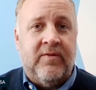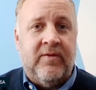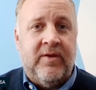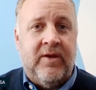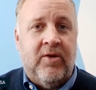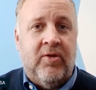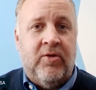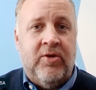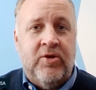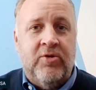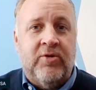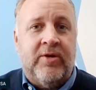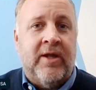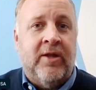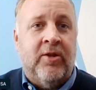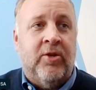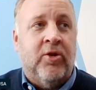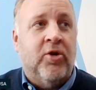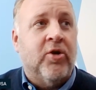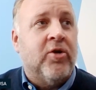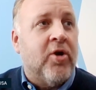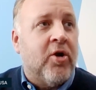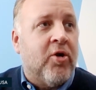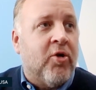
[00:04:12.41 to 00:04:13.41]
you can
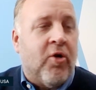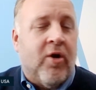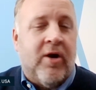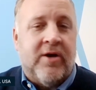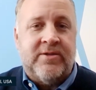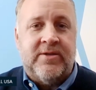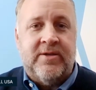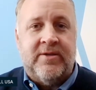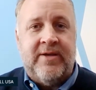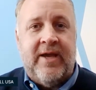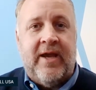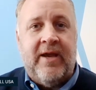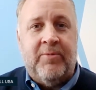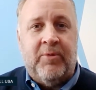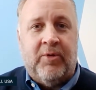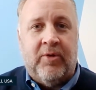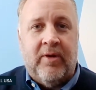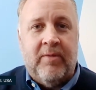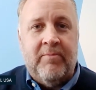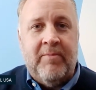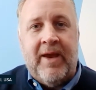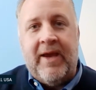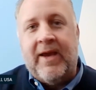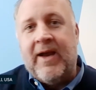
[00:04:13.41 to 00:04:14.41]
look across the table
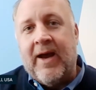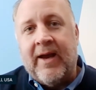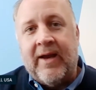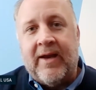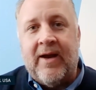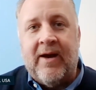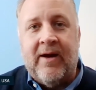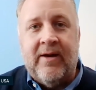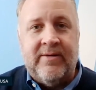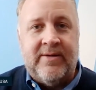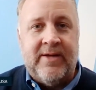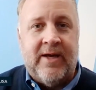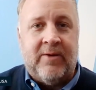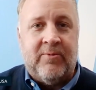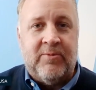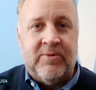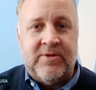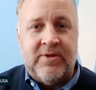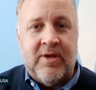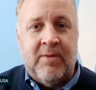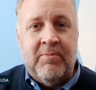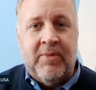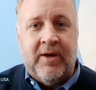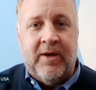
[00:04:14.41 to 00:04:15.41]
and make eye contact with
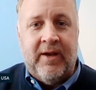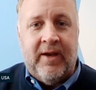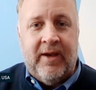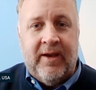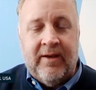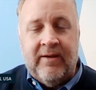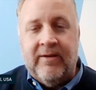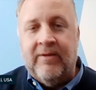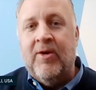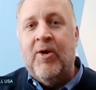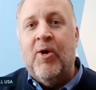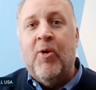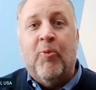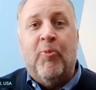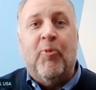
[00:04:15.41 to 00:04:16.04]
somebody and